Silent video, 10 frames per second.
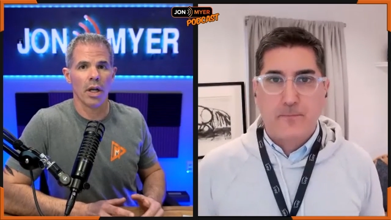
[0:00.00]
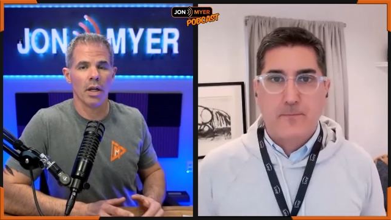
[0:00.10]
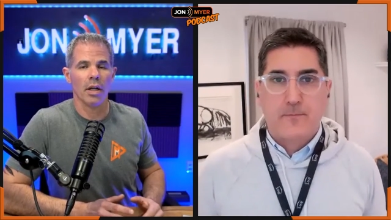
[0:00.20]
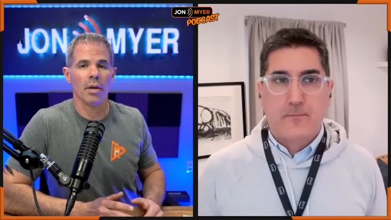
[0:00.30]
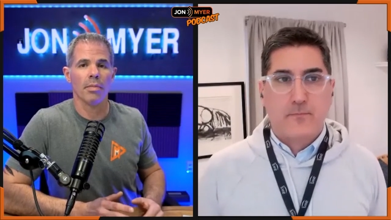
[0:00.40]

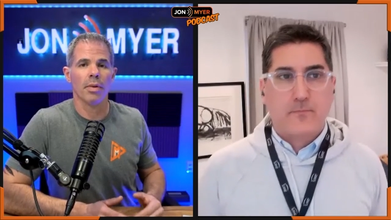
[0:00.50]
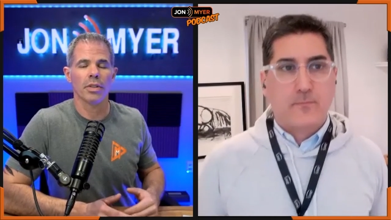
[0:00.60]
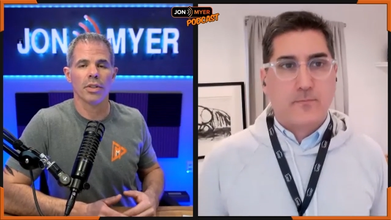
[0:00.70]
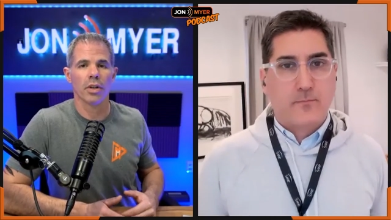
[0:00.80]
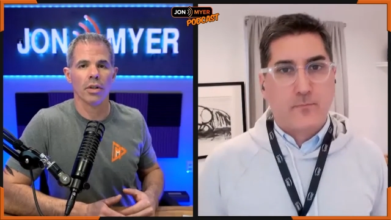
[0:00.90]
Speaker 1: uh,
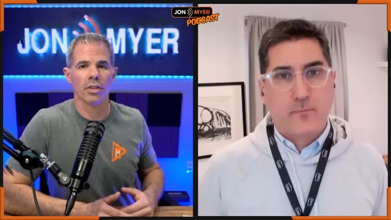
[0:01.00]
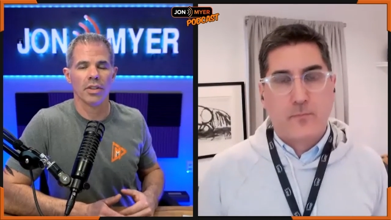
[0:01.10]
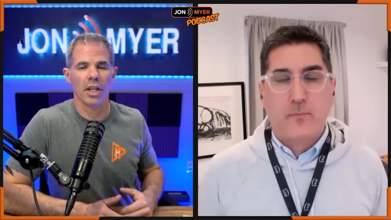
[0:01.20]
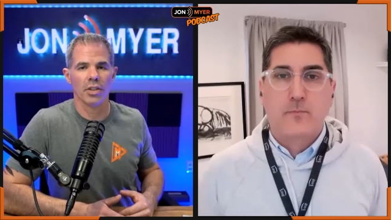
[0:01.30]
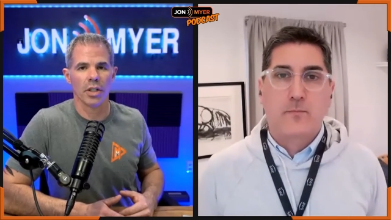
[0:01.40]
put certain
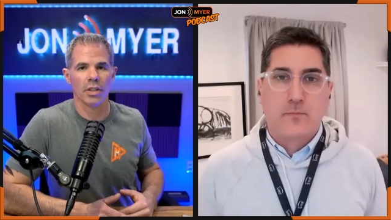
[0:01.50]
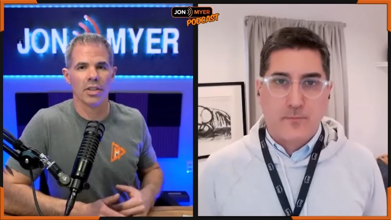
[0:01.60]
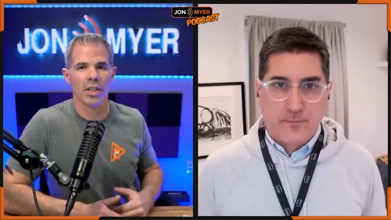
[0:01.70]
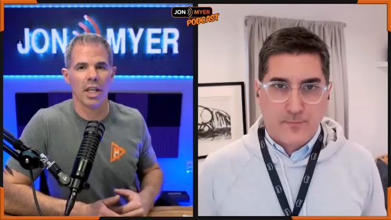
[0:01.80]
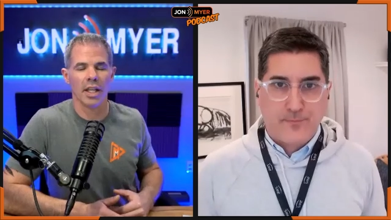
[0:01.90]

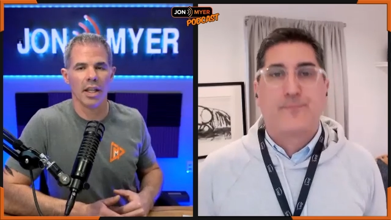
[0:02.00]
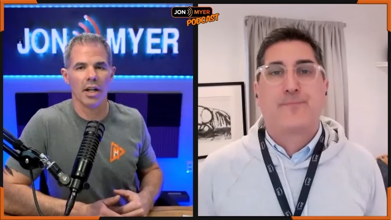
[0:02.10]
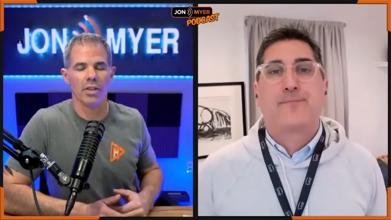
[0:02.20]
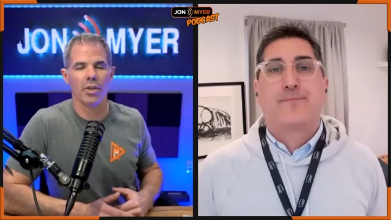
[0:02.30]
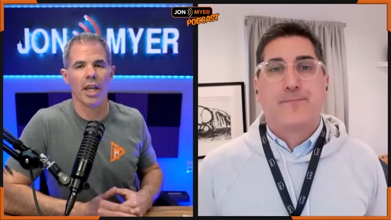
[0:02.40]
sessions in
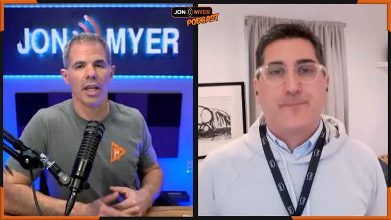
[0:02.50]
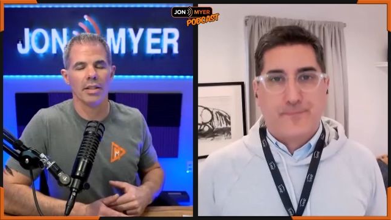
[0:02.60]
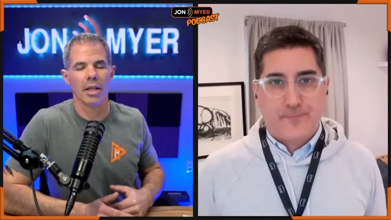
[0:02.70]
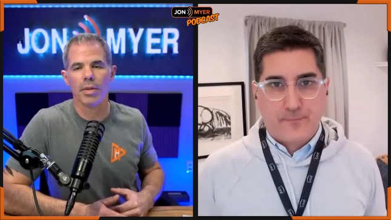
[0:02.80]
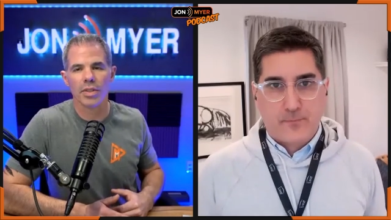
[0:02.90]
there, and you can't
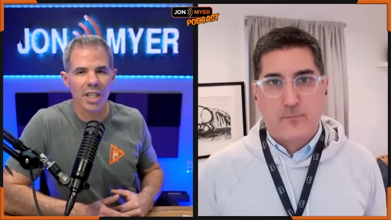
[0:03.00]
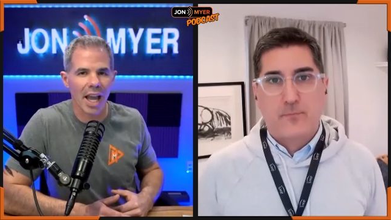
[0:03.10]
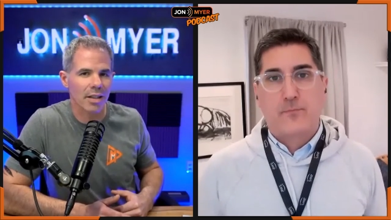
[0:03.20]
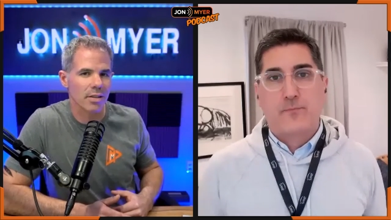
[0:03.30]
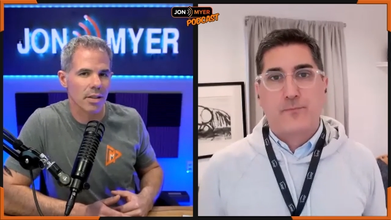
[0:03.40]
double
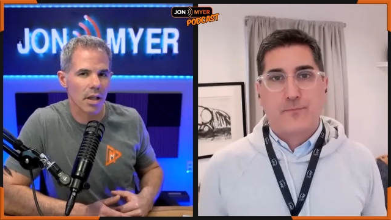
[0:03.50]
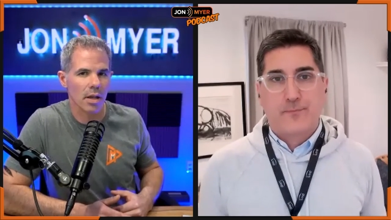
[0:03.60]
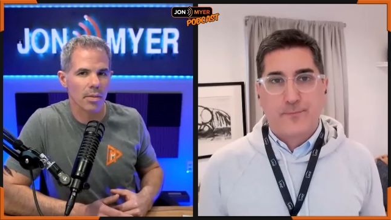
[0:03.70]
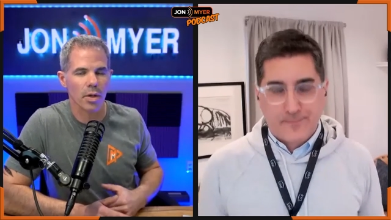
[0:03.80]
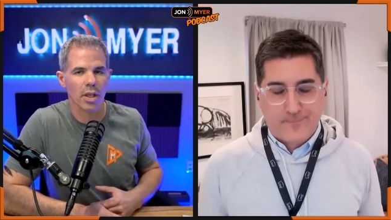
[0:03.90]
stack
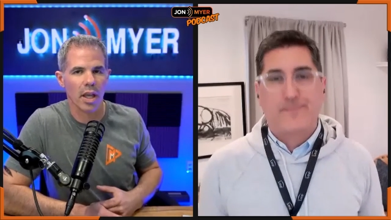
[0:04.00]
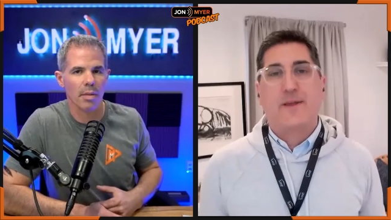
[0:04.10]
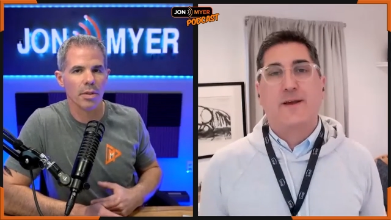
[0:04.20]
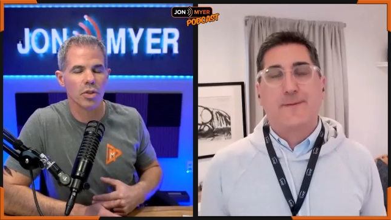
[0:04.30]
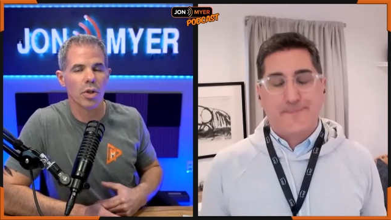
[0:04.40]
some, or you
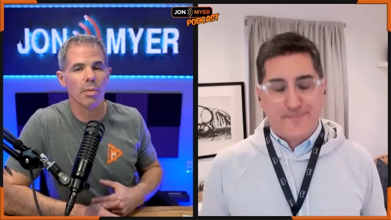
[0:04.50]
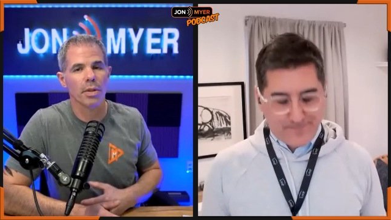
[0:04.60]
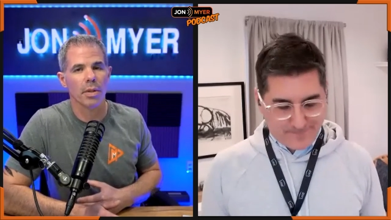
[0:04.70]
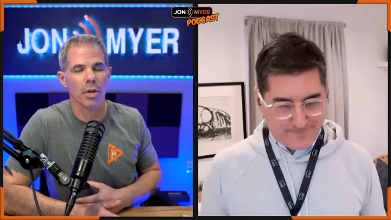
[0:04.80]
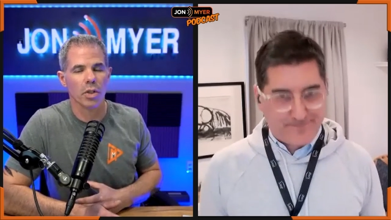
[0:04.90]
can't, yeah. but you can
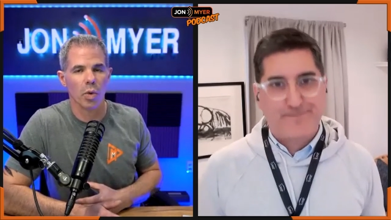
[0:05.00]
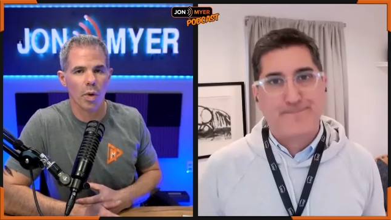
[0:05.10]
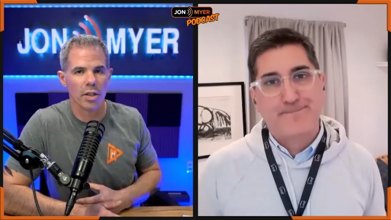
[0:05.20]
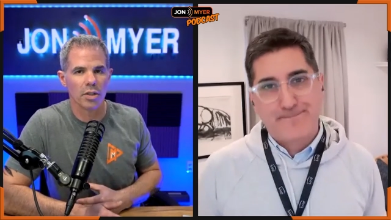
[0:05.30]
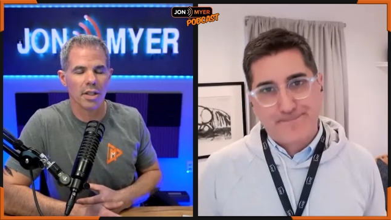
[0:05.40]
put them on your
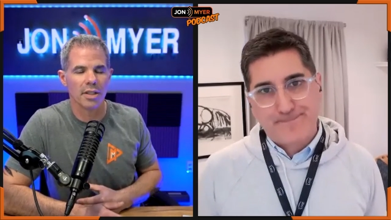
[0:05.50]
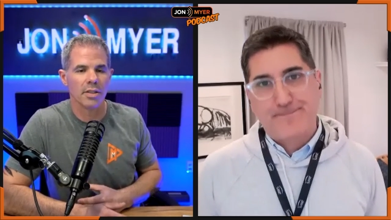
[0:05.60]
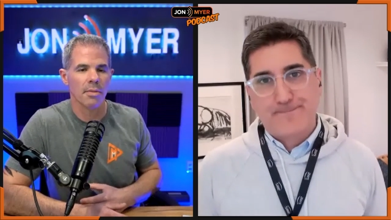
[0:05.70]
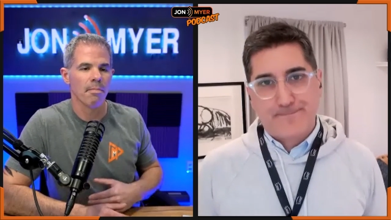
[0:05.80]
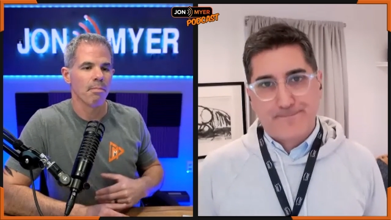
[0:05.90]
wish list.